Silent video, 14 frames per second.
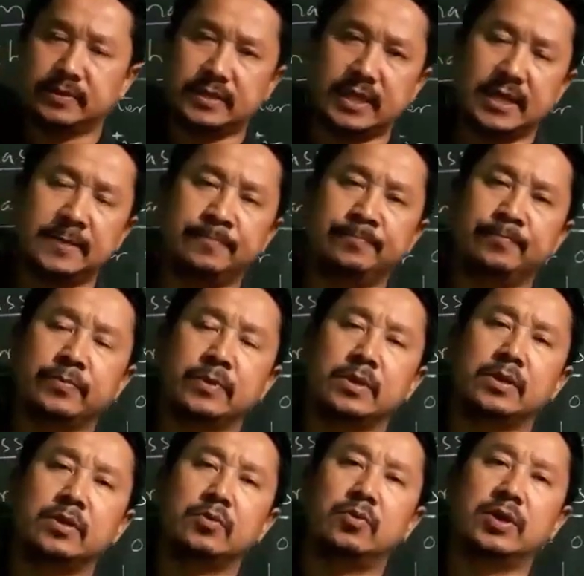Then
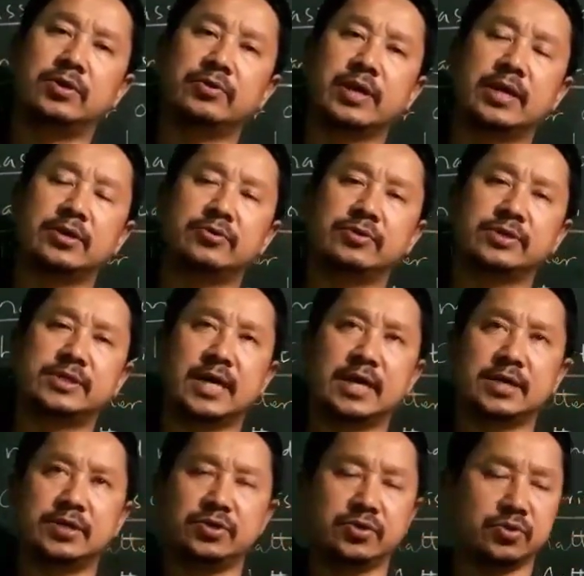what you can do is that
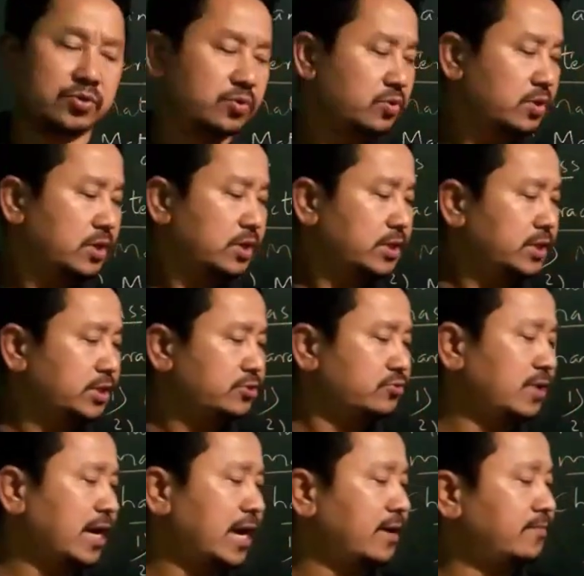you need
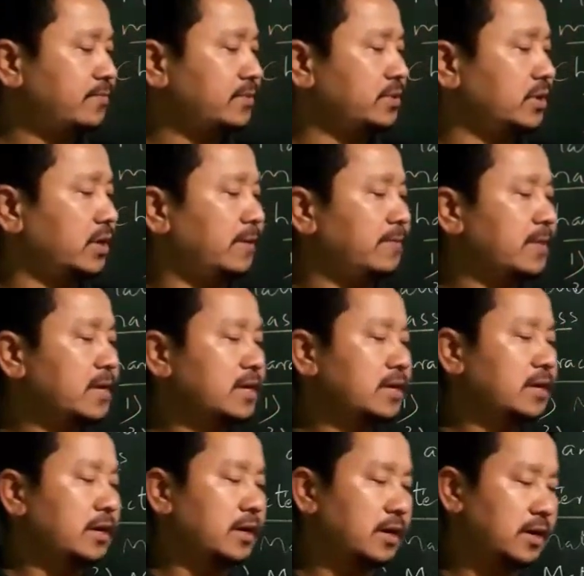to have your
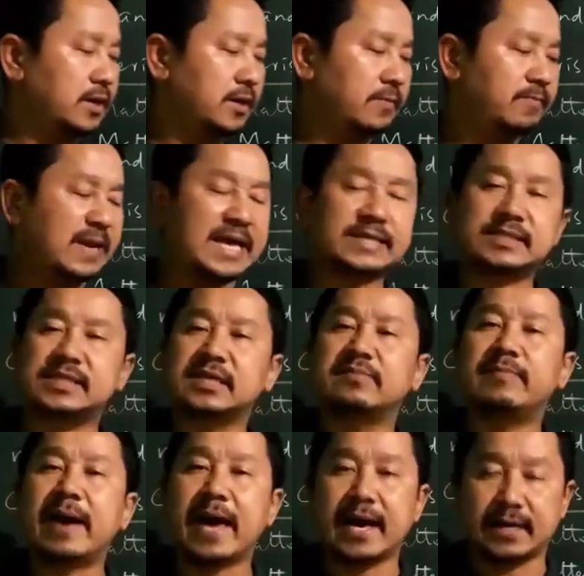plastic
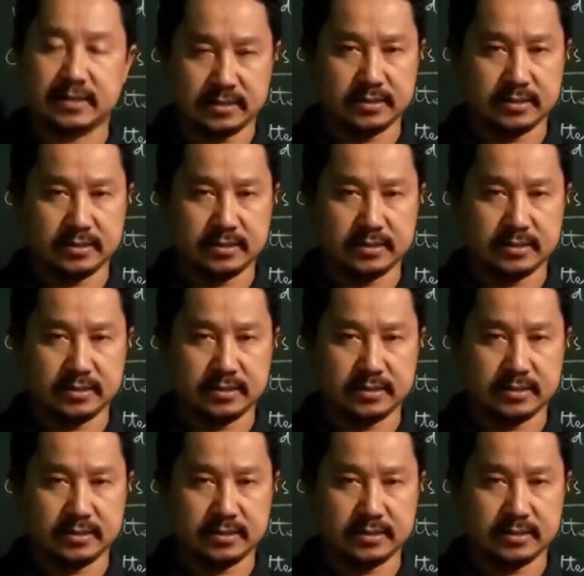bag.